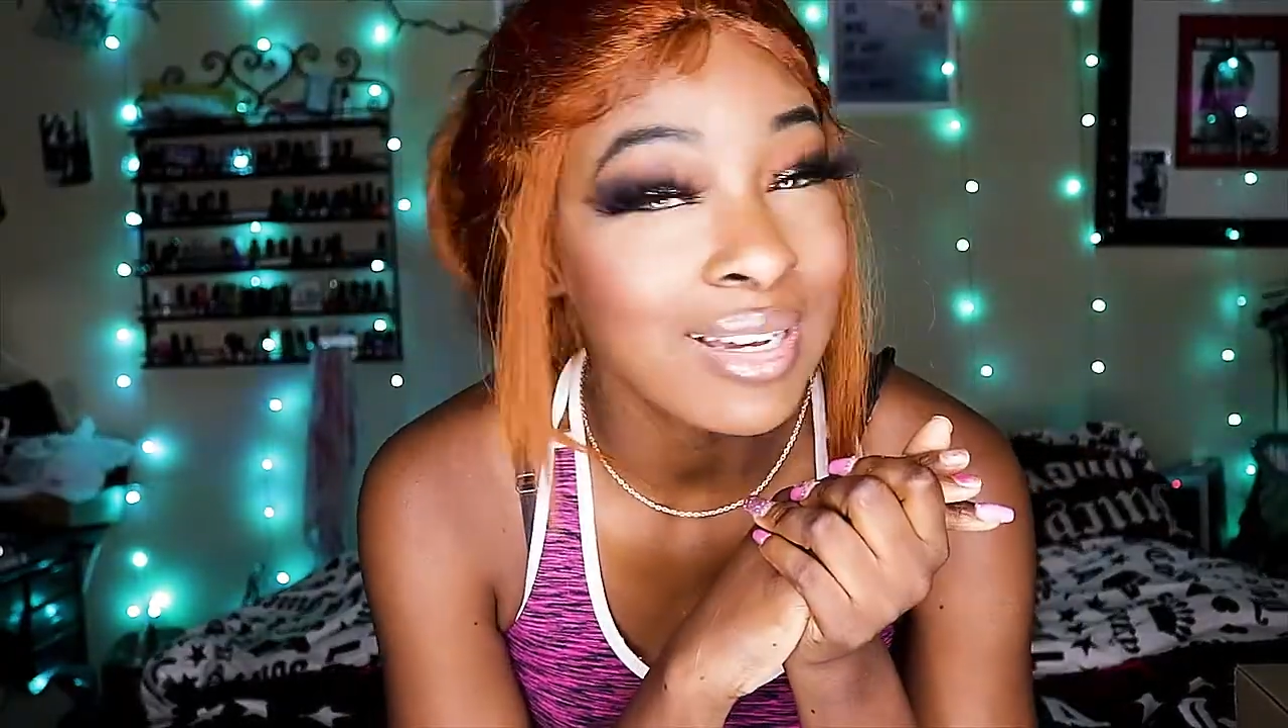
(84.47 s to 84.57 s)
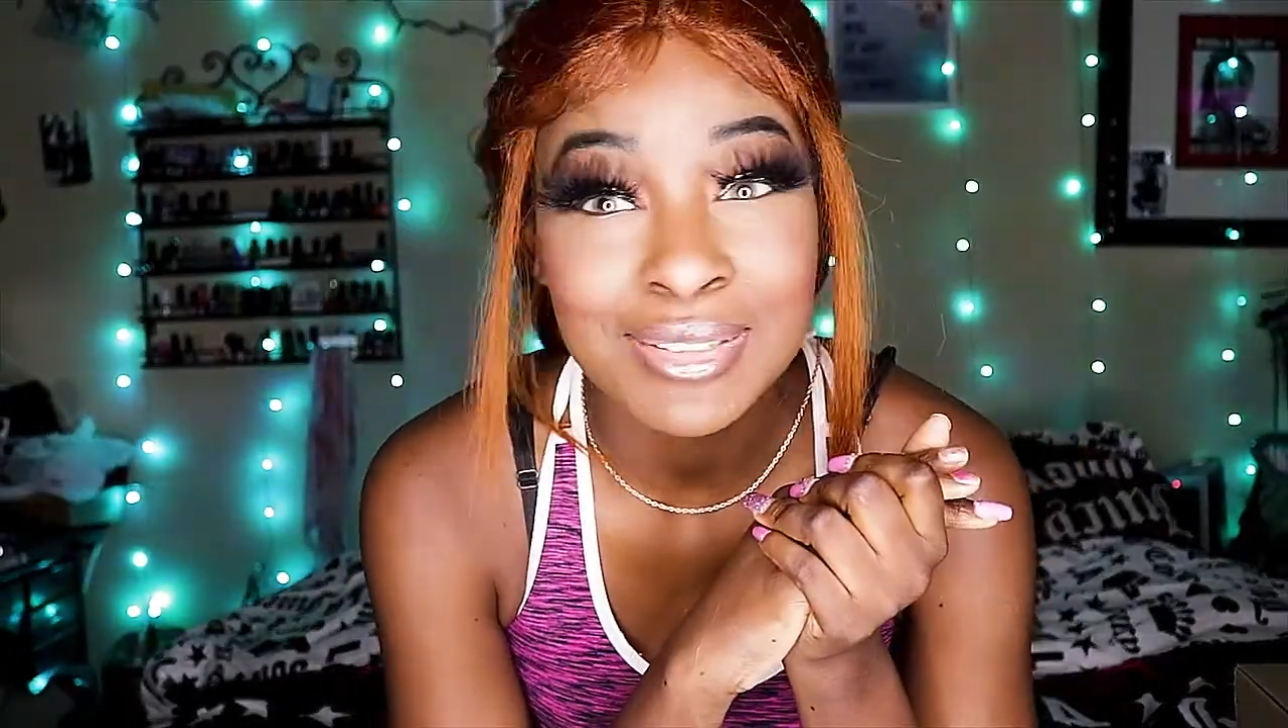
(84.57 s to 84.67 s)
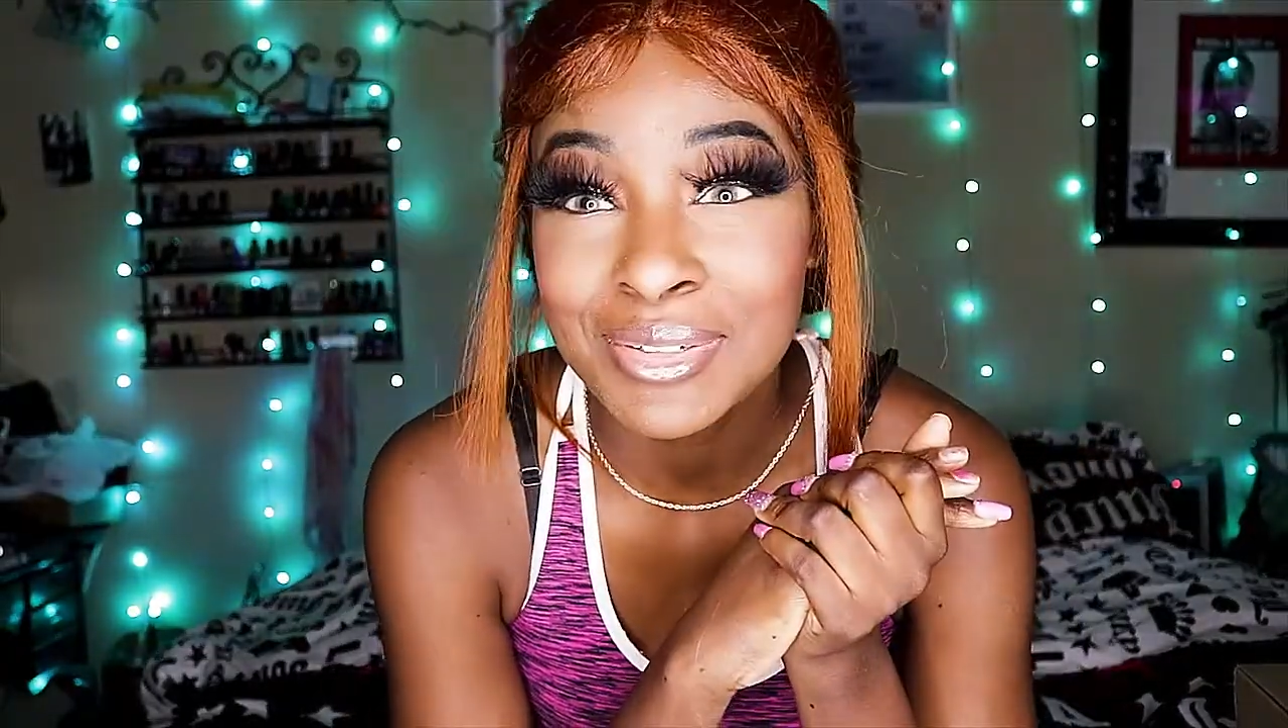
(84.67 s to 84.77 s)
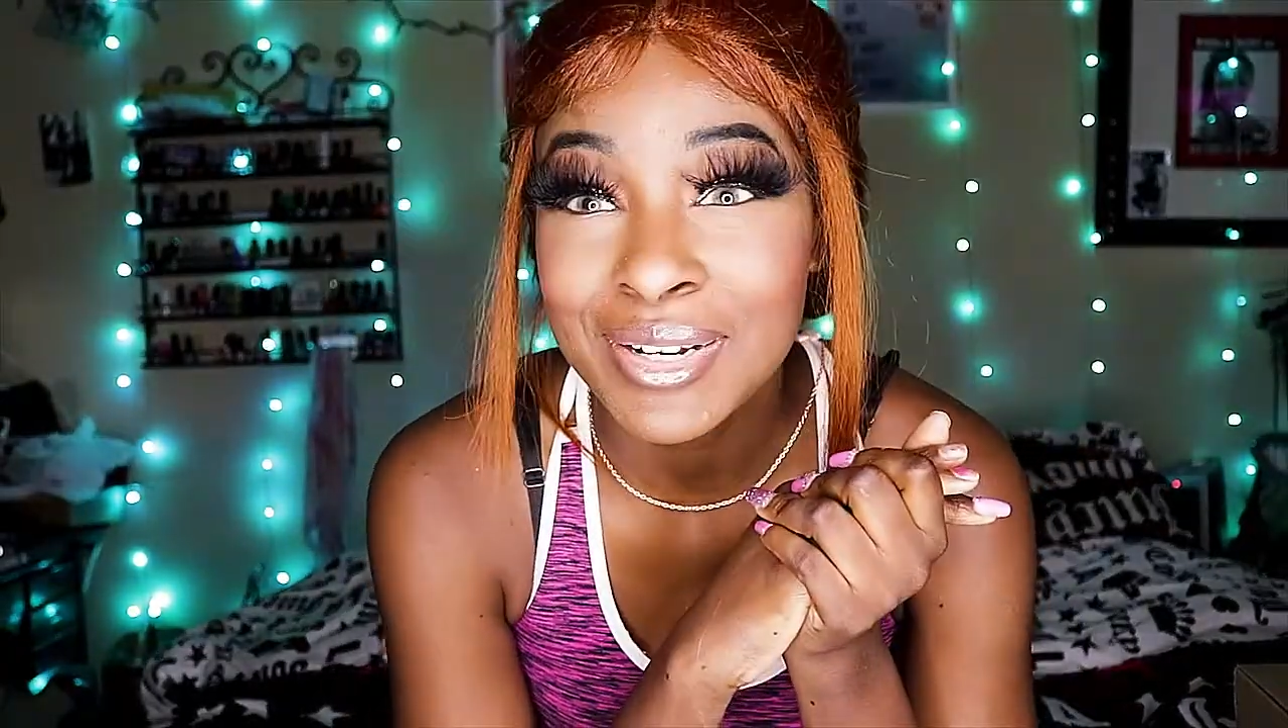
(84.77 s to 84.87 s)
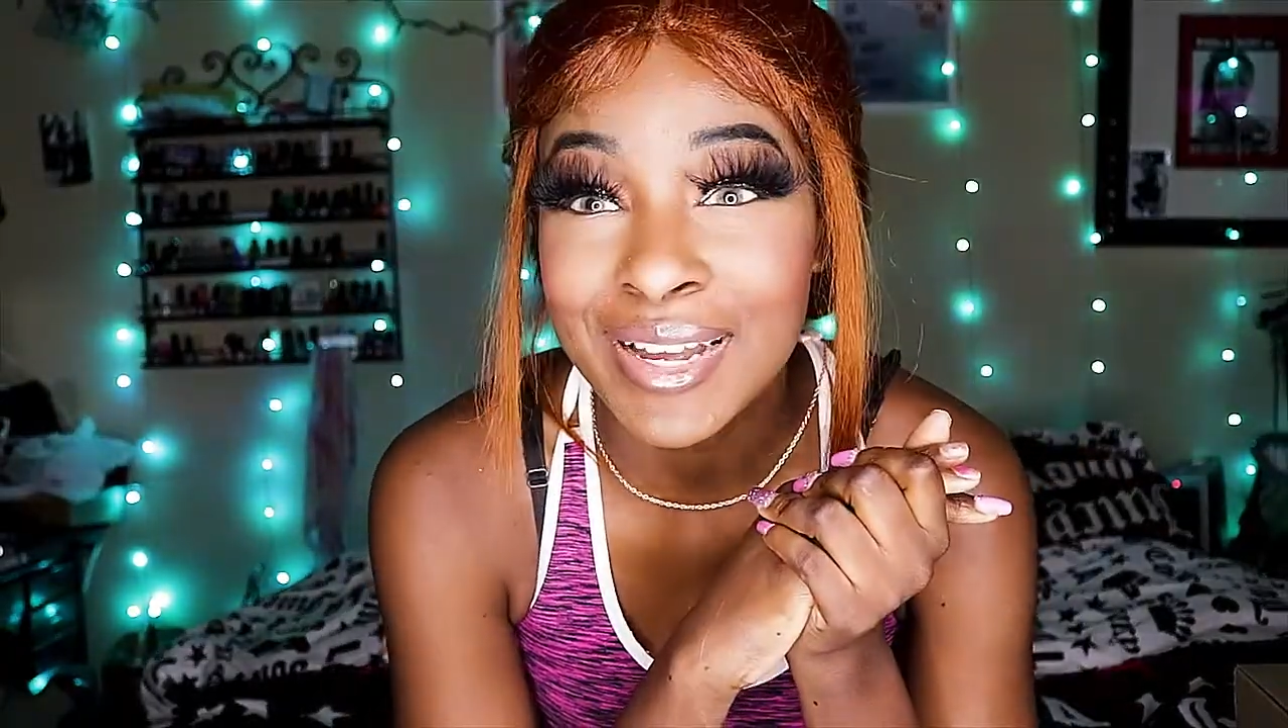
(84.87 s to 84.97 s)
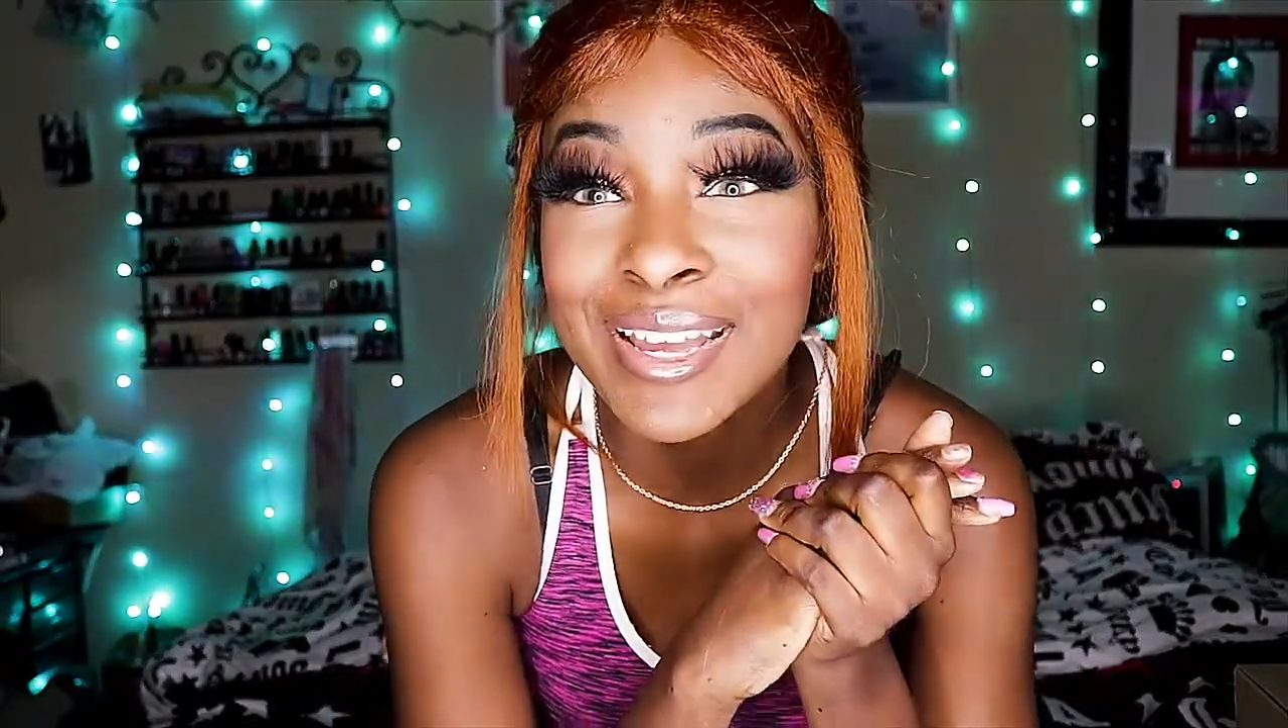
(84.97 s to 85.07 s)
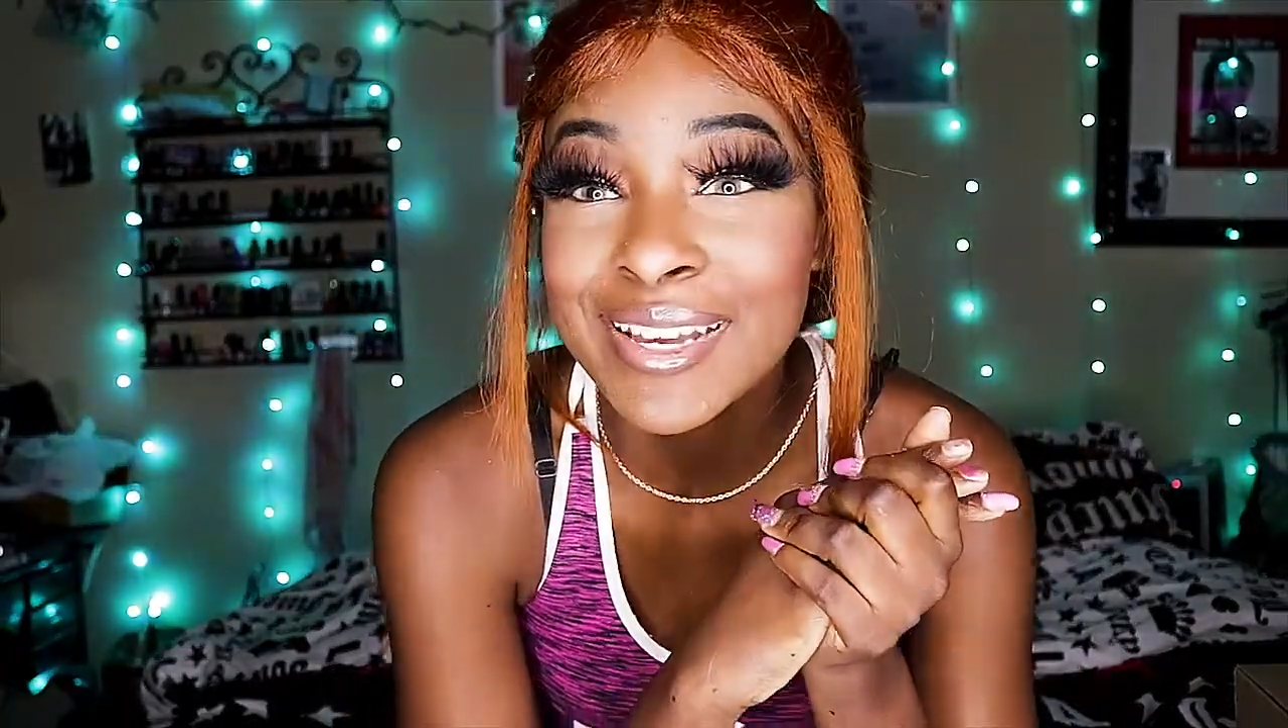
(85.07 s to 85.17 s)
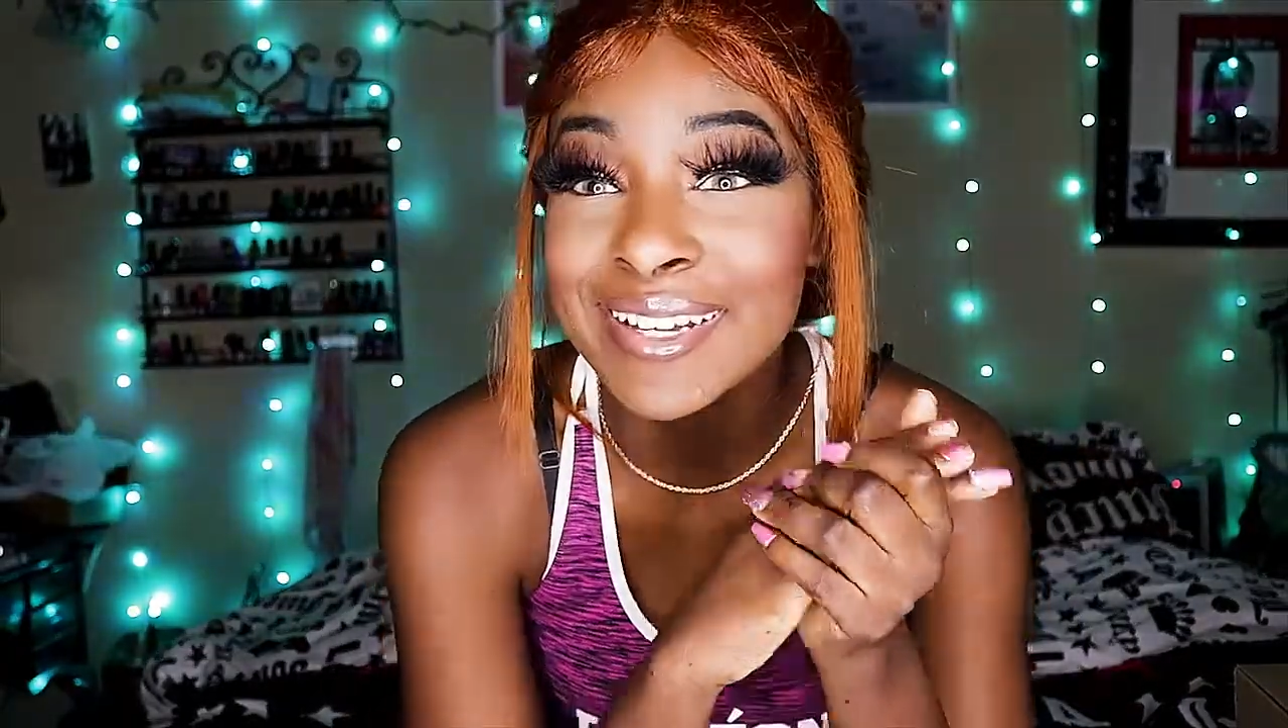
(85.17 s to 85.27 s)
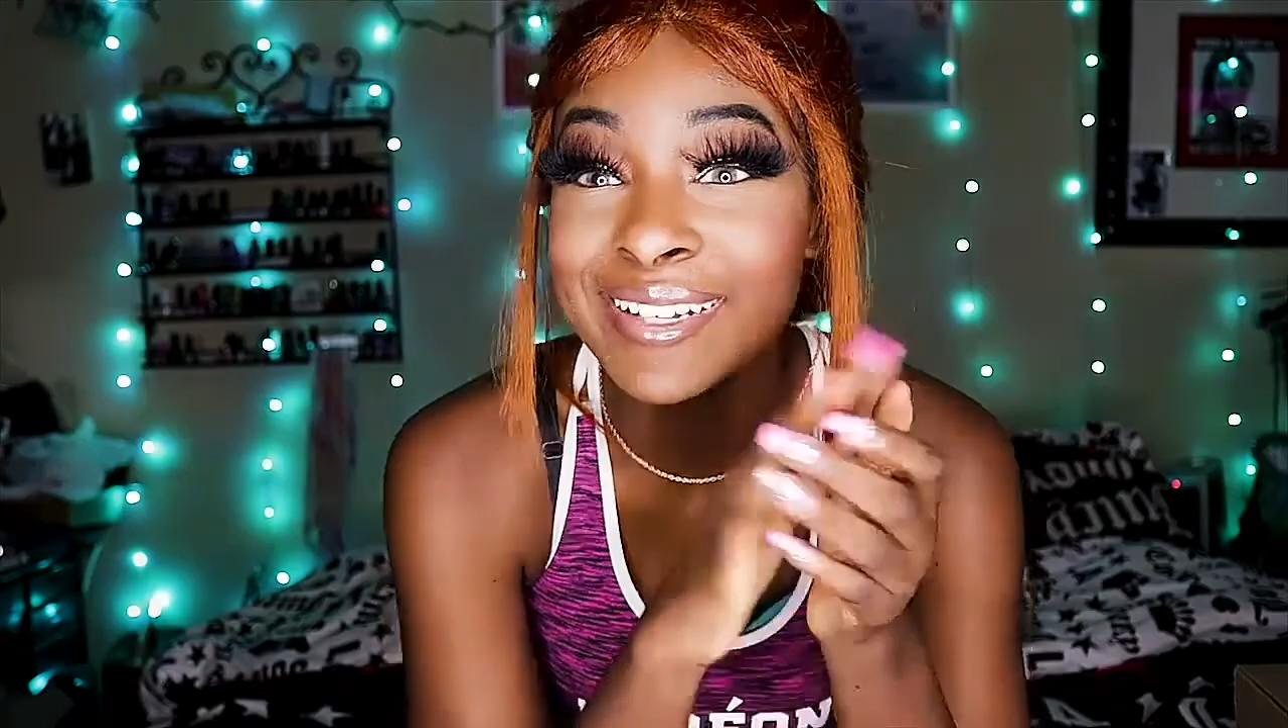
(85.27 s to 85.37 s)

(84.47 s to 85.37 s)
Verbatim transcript: lot, don't I?